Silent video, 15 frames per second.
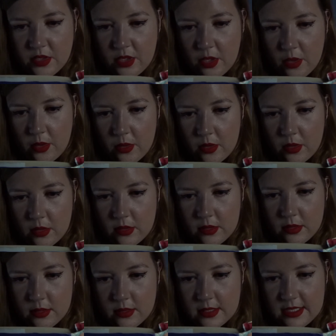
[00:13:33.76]
So,
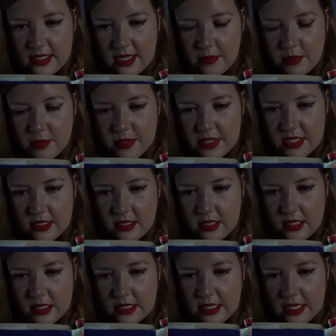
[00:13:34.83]
snapped
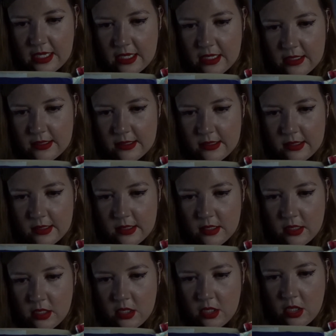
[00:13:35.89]
Mrs. Dursley,
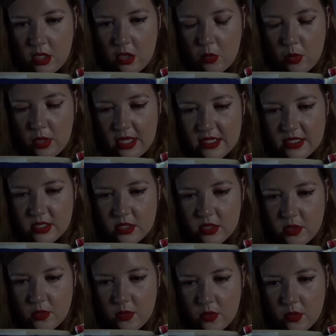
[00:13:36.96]
well, I
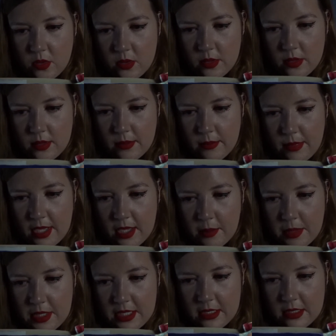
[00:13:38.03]
just thought
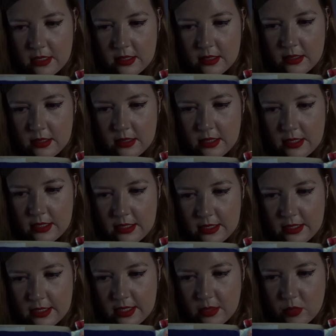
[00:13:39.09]
maybe
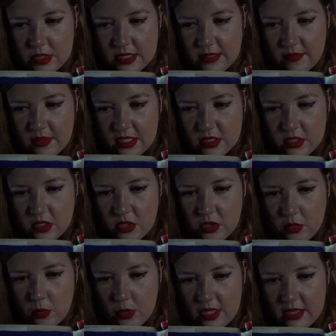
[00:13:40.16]
it was something
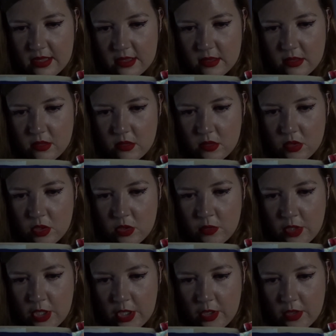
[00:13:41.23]
to do with,
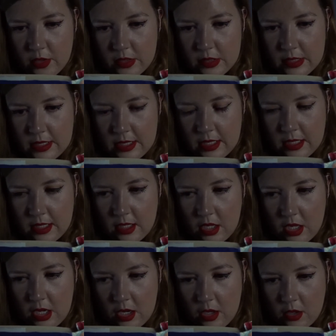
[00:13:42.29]
you
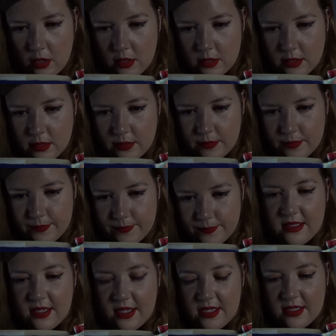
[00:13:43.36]
know, her lot.
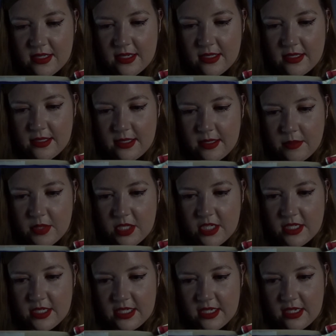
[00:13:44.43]
Mrs. Dursley
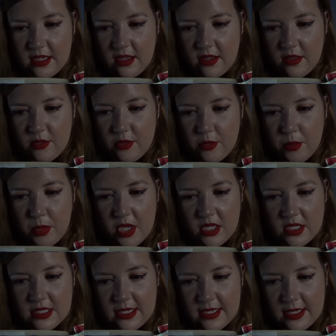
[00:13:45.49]
sipped her tea through
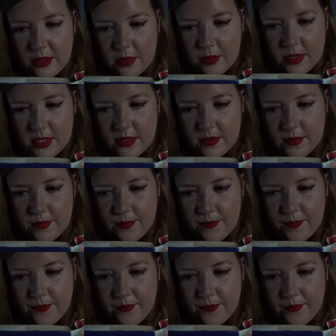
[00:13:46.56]
pursed lips.